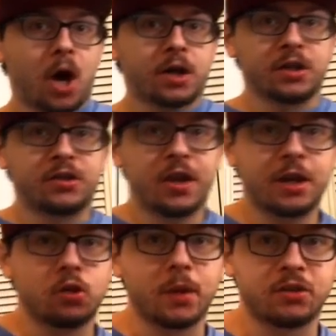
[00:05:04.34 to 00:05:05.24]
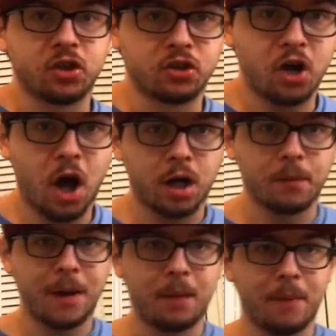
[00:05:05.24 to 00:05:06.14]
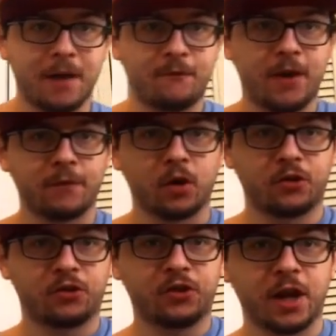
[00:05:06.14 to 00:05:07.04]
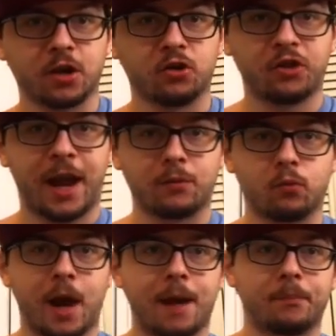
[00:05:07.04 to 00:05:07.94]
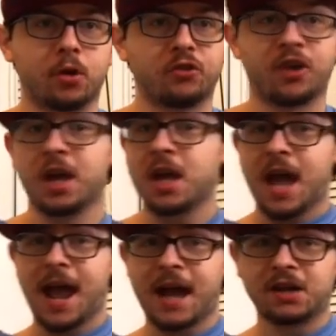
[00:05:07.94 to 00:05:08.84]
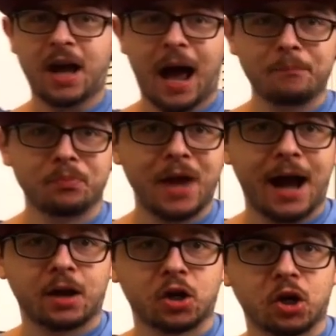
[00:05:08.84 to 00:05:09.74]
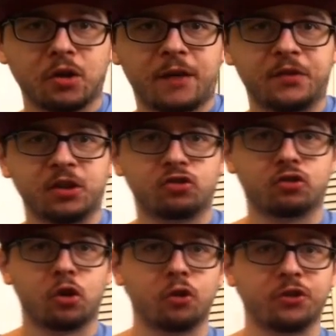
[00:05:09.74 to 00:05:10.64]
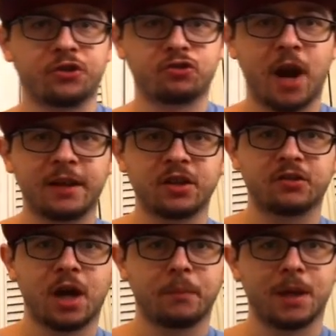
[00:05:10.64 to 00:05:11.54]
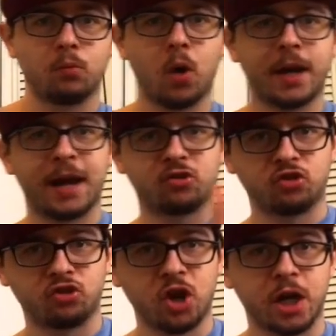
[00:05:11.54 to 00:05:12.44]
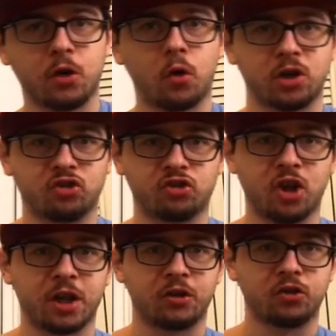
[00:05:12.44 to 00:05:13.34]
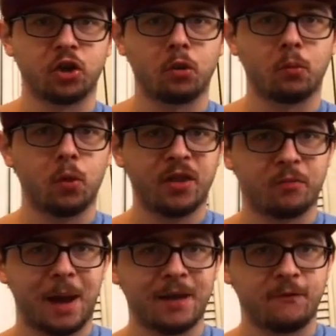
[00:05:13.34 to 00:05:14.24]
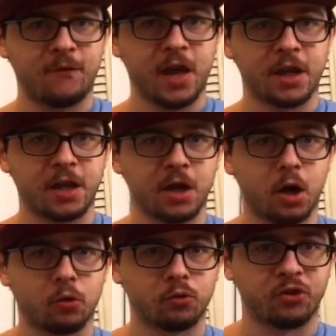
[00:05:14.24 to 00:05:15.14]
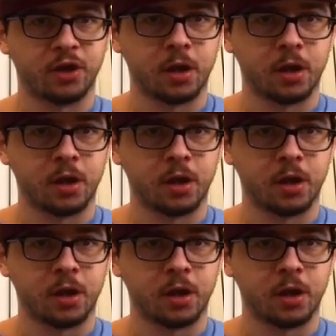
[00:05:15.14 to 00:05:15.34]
on continuing to talk about my favorite singers and rappers, and I'm not gonna let these trolls try to tell me what I should or shouldn't do with my videos.